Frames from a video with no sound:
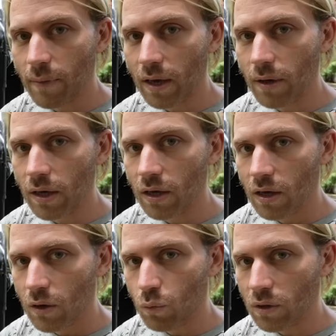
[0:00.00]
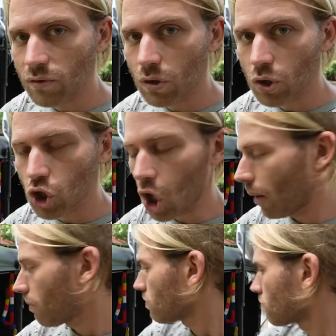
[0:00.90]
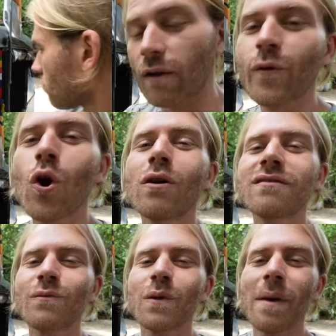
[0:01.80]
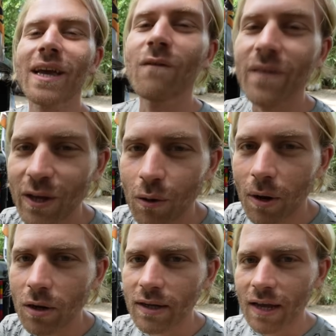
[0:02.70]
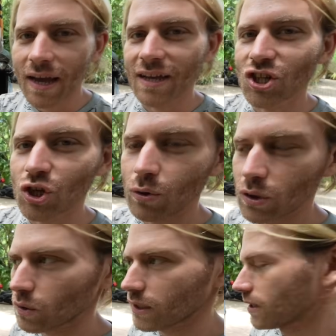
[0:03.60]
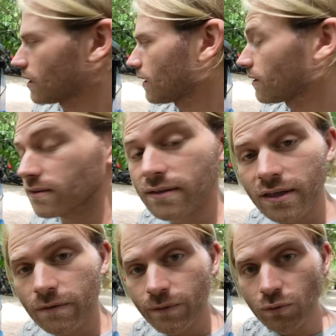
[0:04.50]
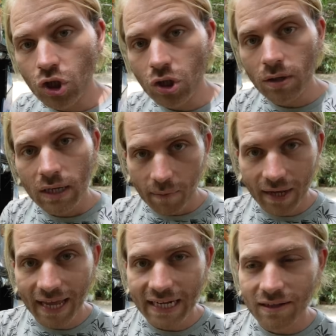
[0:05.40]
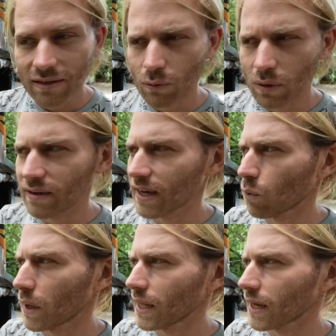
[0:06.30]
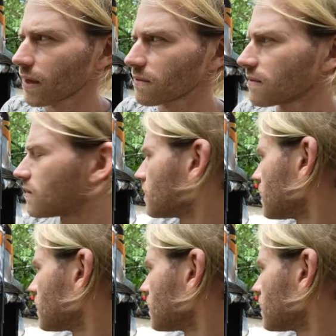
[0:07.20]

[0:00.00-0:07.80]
baby will do a good job. And of course I will make a video about it and show you in, uh, in the near future. But the edit will take a while, I guess.